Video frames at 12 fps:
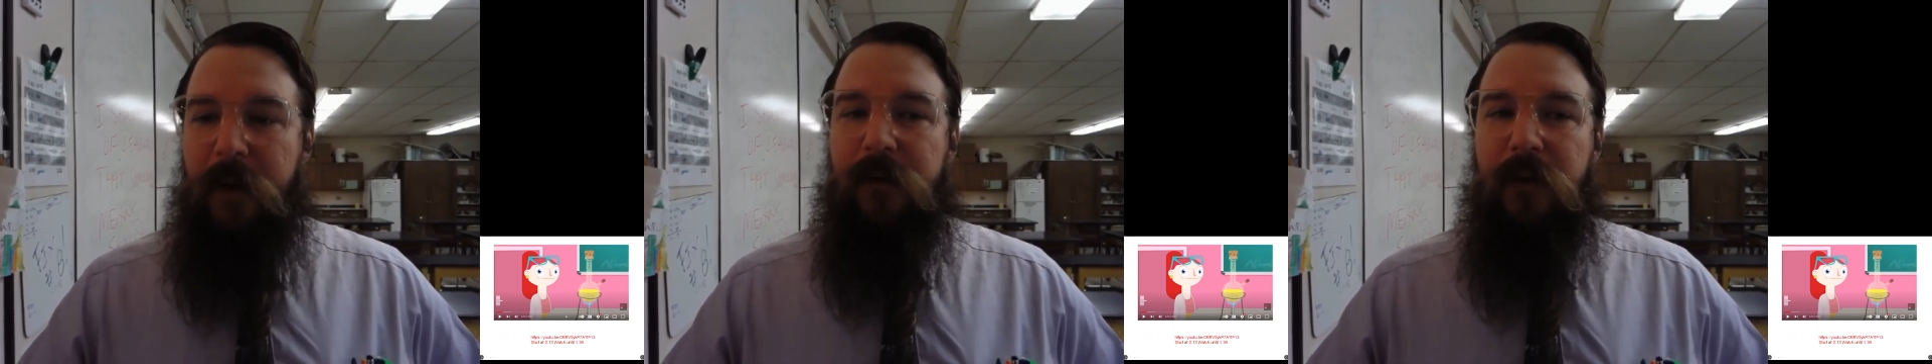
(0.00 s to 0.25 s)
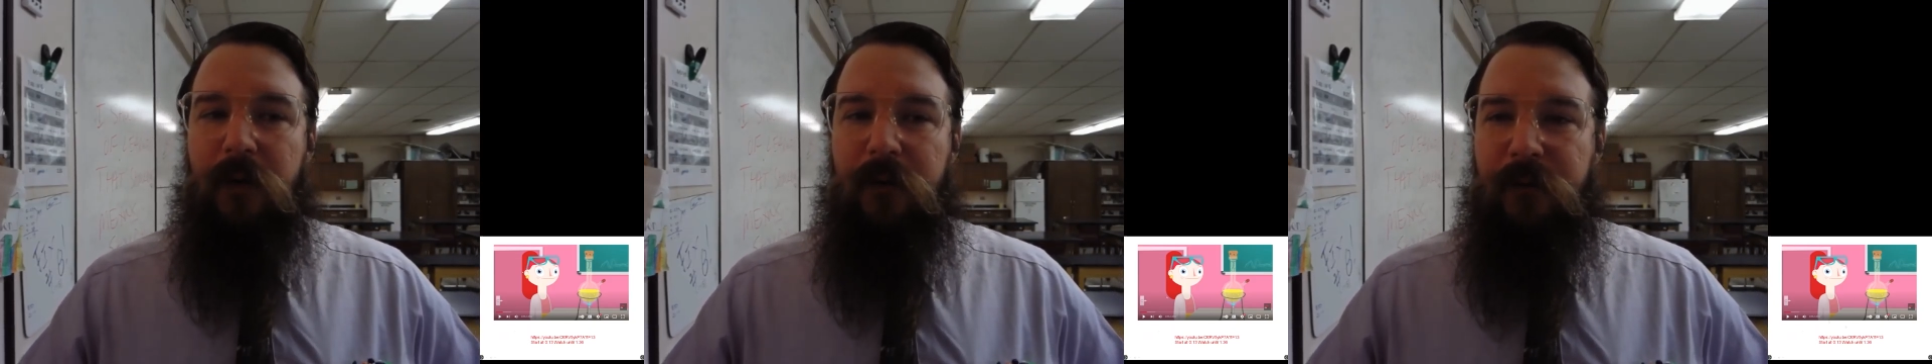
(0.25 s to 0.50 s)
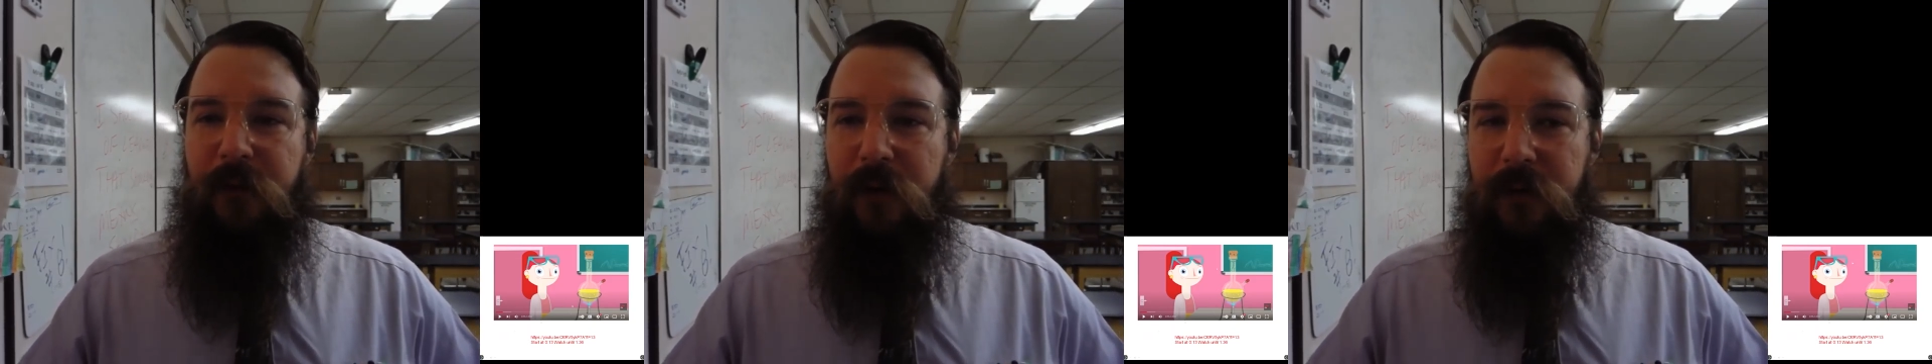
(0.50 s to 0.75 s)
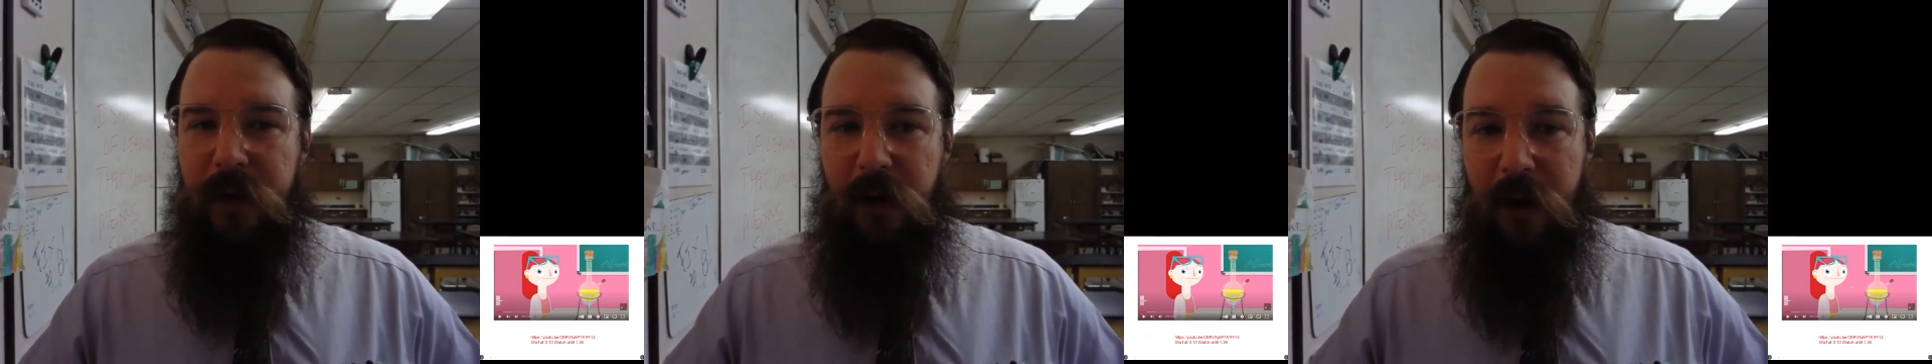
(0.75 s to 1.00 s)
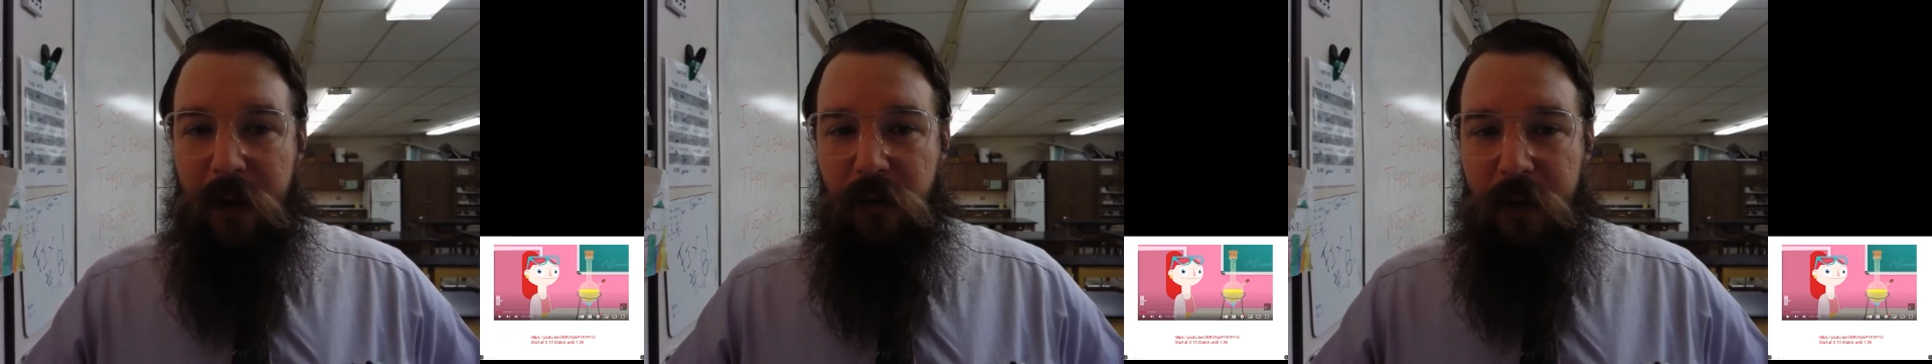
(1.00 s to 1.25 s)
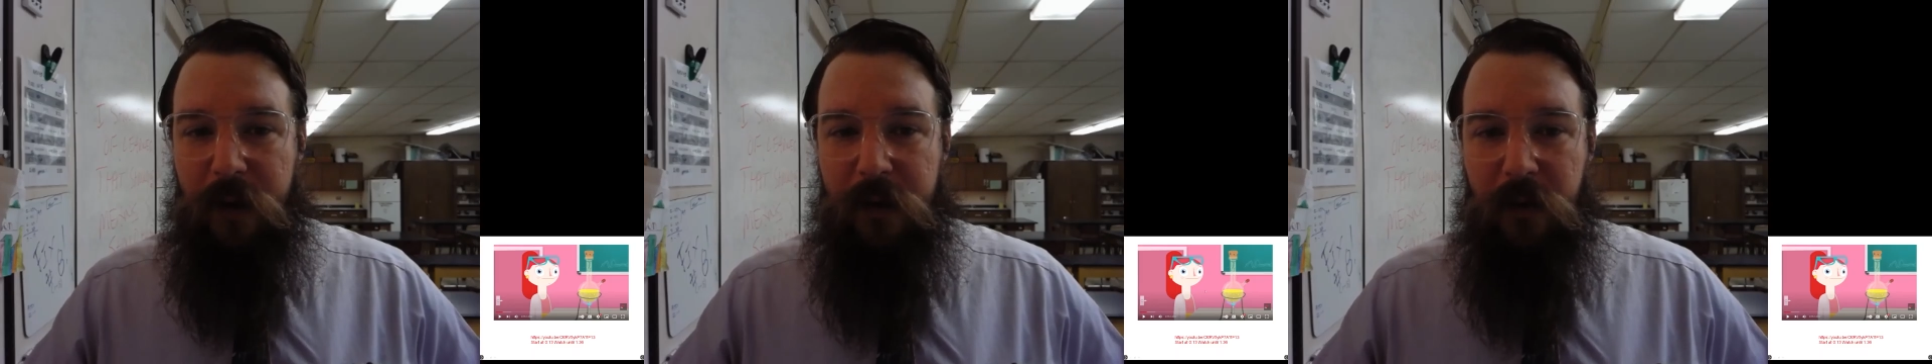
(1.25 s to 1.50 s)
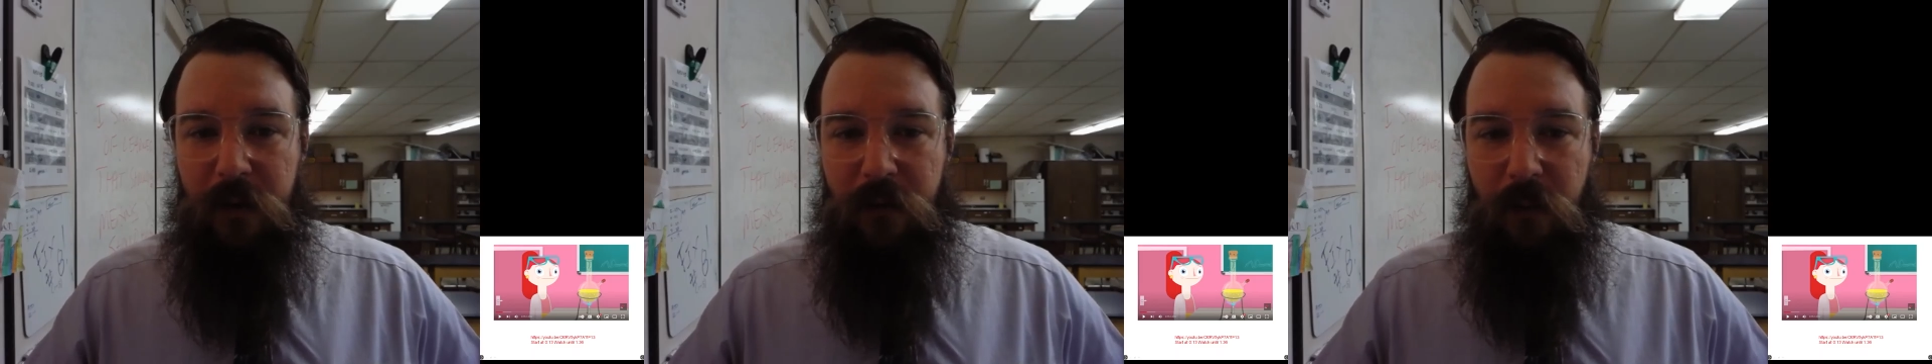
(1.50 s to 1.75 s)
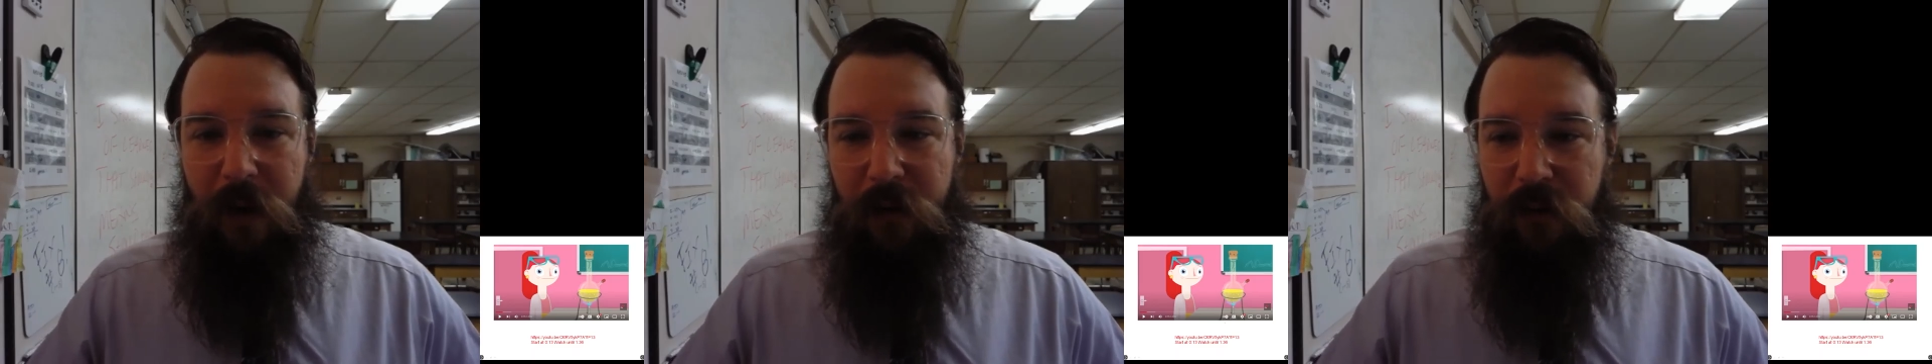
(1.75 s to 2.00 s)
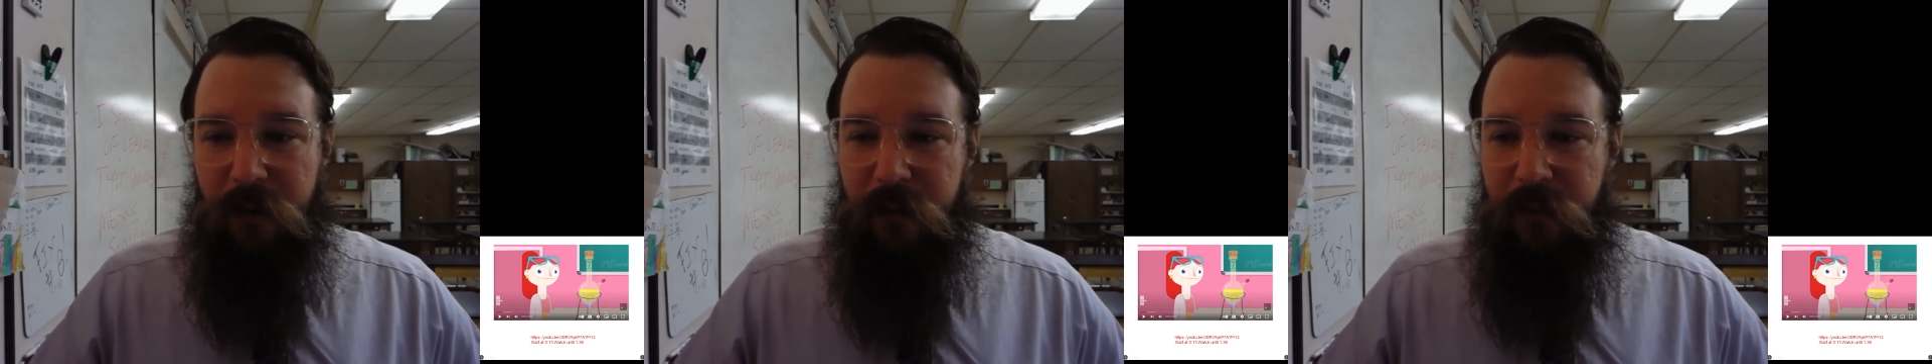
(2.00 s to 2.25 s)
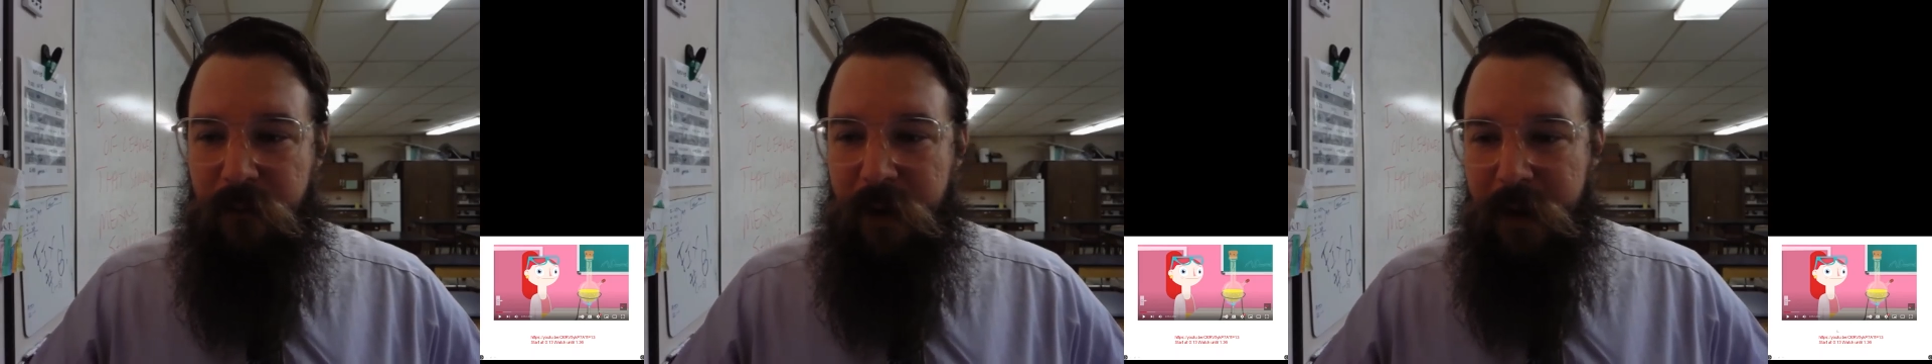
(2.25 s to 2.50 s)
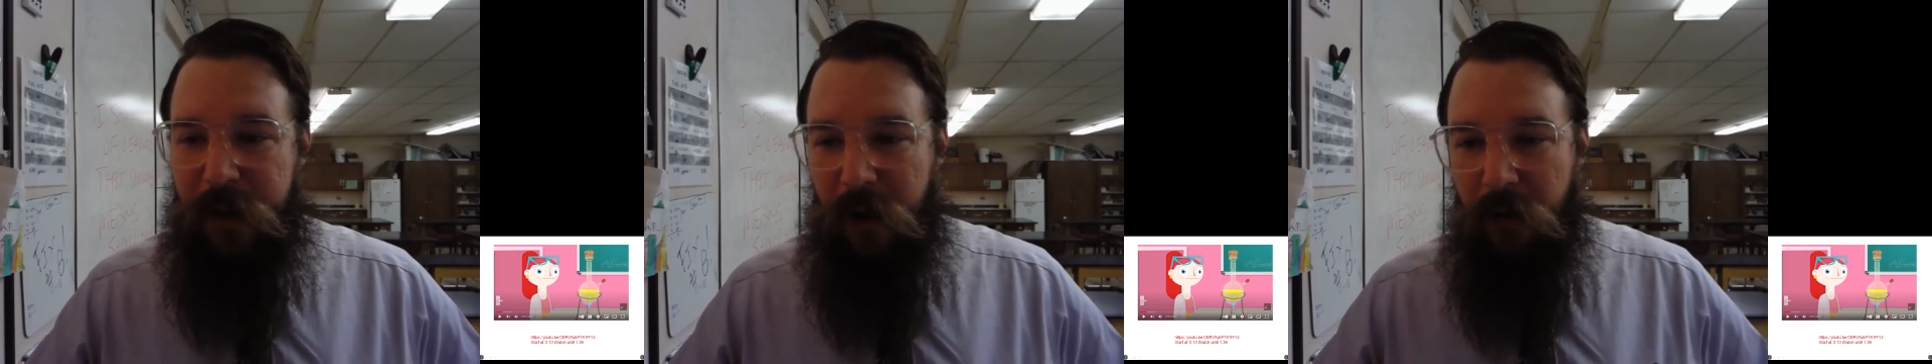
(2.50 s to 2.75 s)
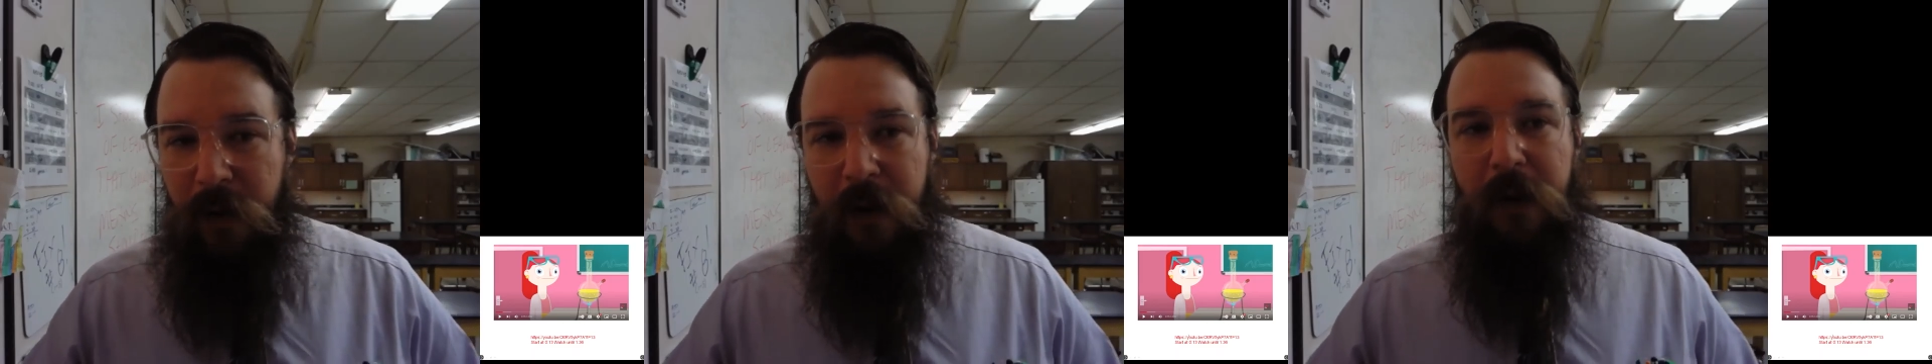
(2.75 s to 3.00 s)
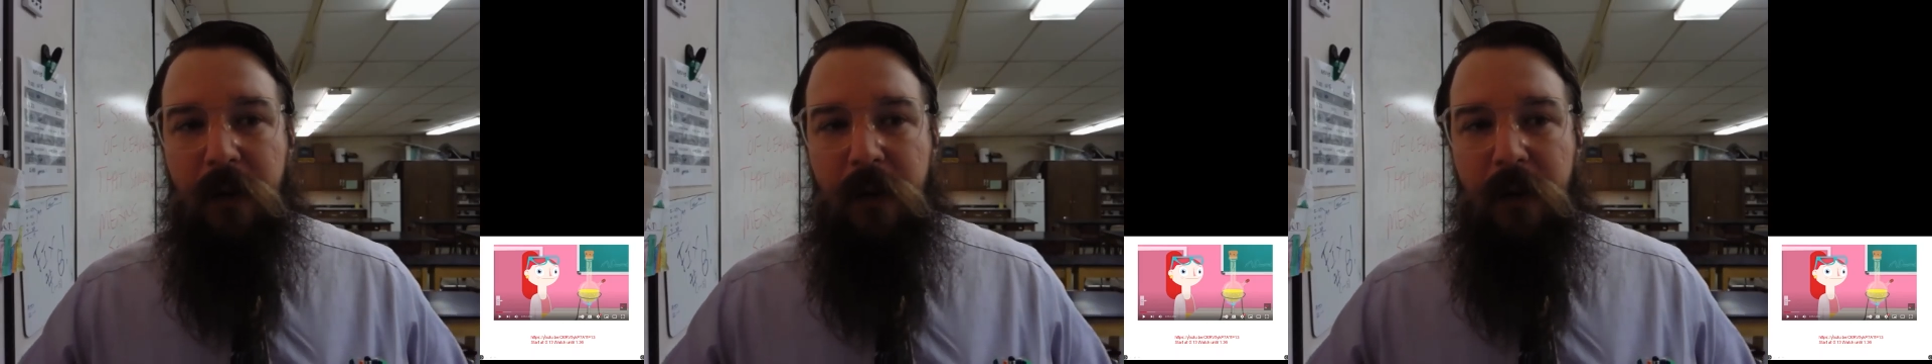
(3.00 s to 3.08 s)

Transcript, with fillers: So first thing you're actually going to do is watch this video,